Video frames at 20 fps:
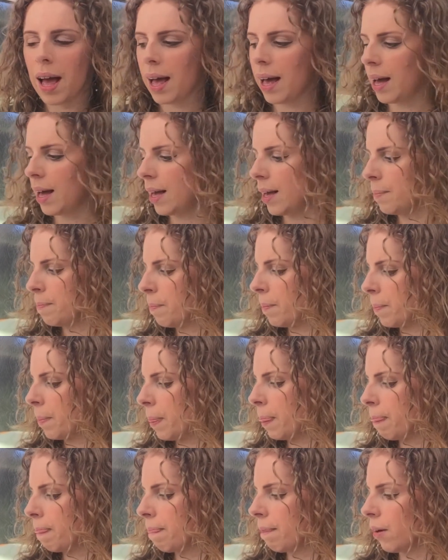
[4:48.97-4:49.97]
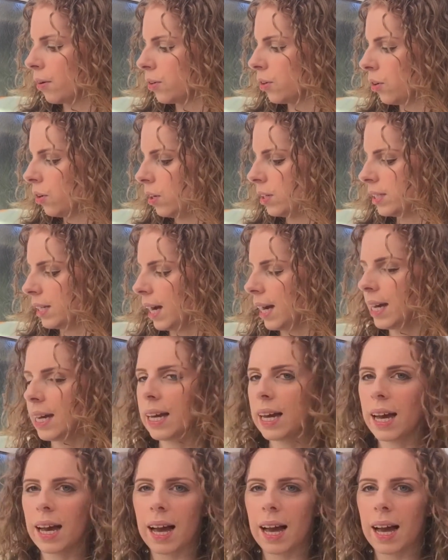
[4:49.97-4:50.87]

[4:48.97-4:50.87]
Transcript: on holiday,